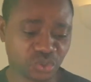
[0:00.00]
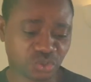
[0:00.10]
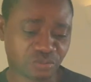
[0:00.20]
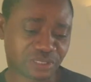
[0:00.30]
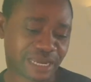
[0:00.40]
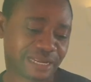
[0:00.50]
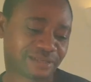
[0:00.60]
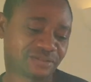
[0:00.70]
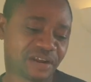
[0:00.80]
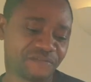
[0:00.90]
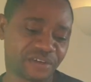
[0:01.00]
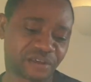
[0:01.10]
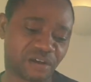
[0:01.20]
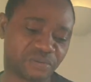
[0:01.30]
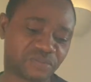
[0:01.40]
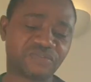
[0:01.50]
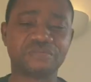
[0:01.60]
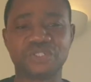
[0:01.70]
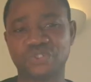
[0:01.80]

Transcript: YouTube sites traffic comes from